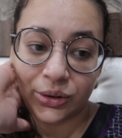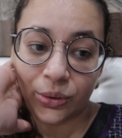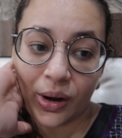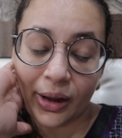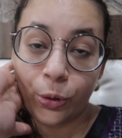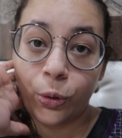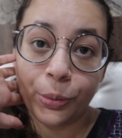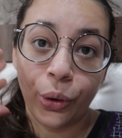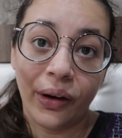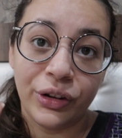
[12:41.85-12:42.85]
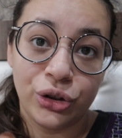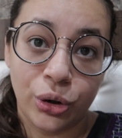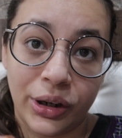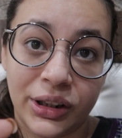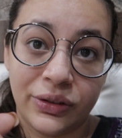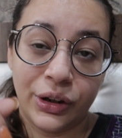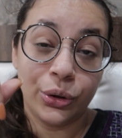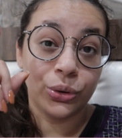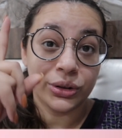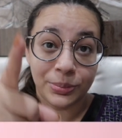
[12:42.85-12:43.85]
So I hope you have enjoyed this
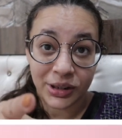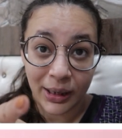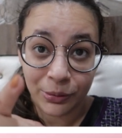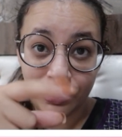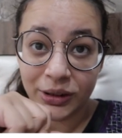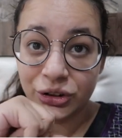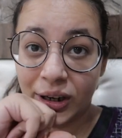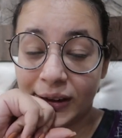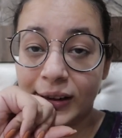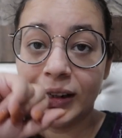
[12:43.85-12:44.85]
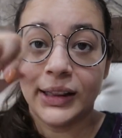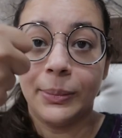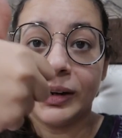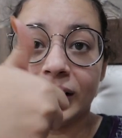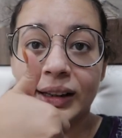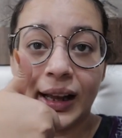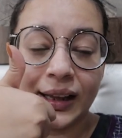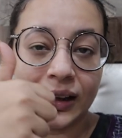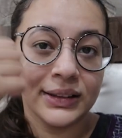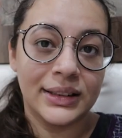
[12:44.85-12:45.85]
video. Do subscribe to my channel, hit the button
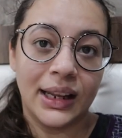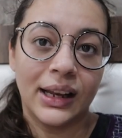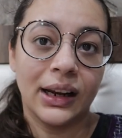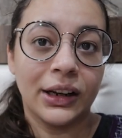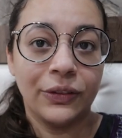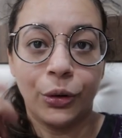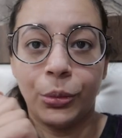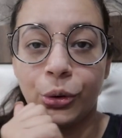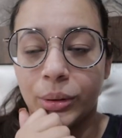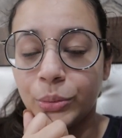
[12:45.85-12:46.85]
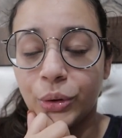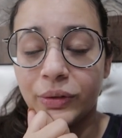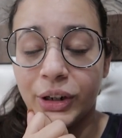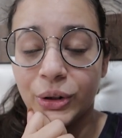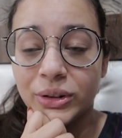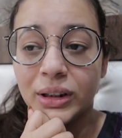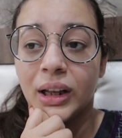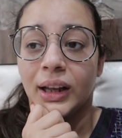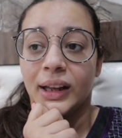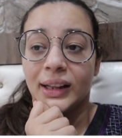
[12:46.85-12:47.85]
like and stay connected for more and more videos.
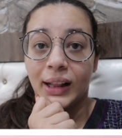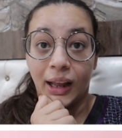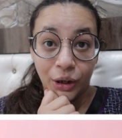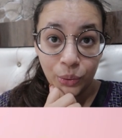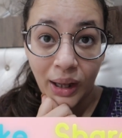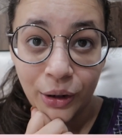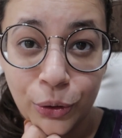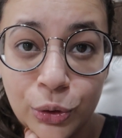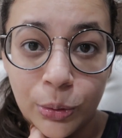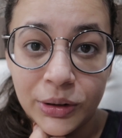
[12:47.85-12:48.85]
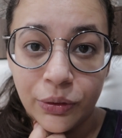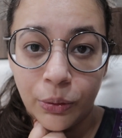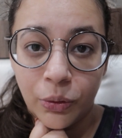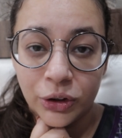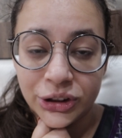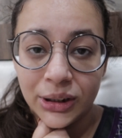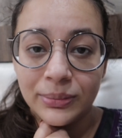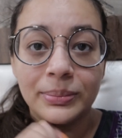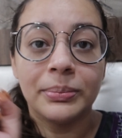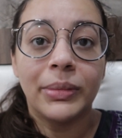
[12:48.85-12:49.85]
Thank you so much for
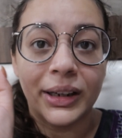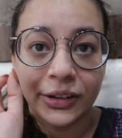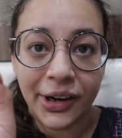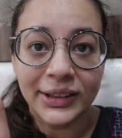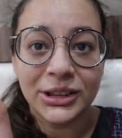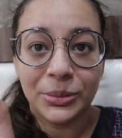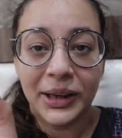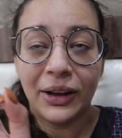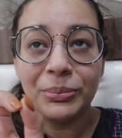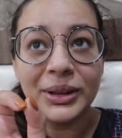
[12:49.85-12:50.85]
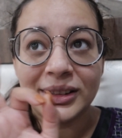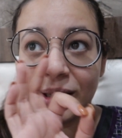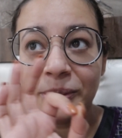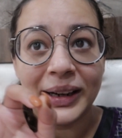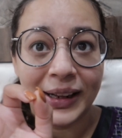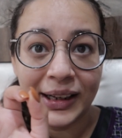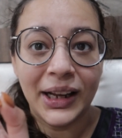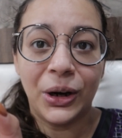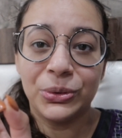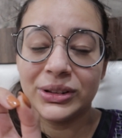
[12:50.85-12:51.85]
watching. But trust me, I'm missing my
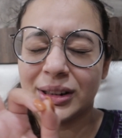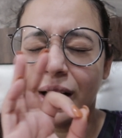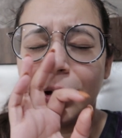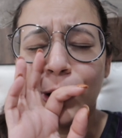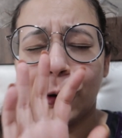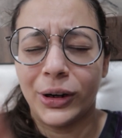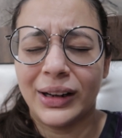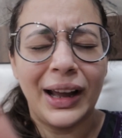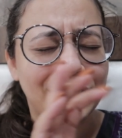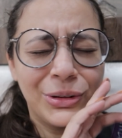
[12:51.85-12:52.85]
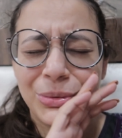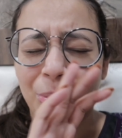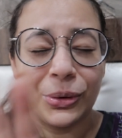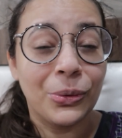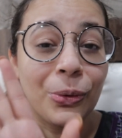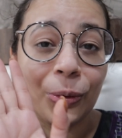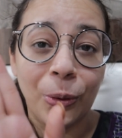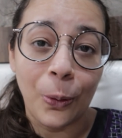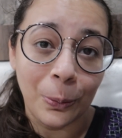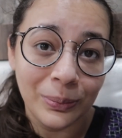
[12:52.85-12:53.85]
Delhi house a lot. I just want to go
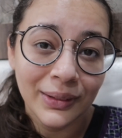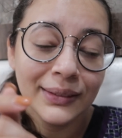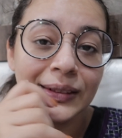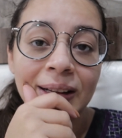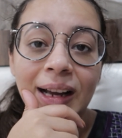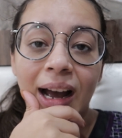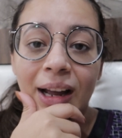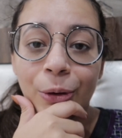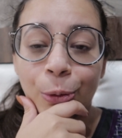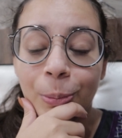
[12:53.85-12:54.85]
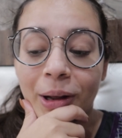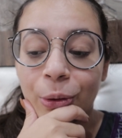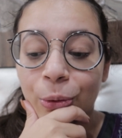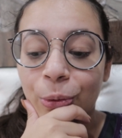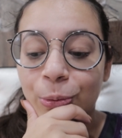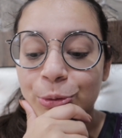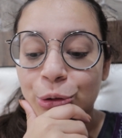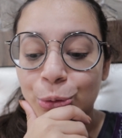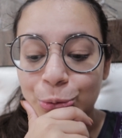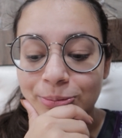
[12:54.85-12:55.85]
home. I hope I go home
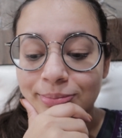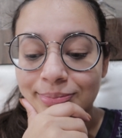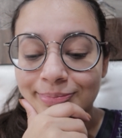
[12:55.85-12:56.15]
soon.